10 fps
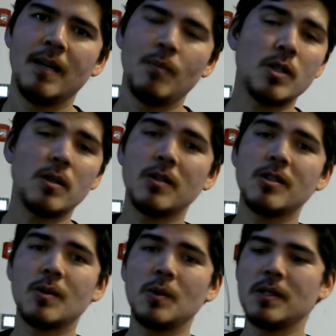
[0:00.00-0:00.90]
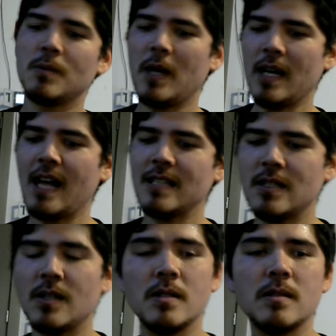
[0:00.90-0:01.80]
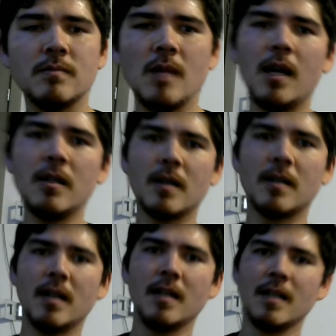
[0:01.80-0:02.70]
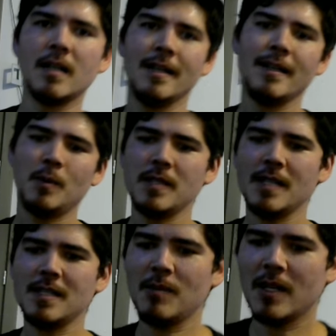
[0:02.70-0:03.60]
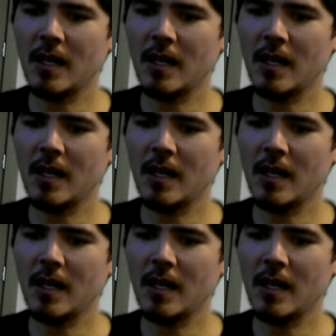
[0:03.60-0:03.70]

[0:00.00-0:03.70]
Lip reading: Martial arts schools and whatnot. So just holler and we'll set something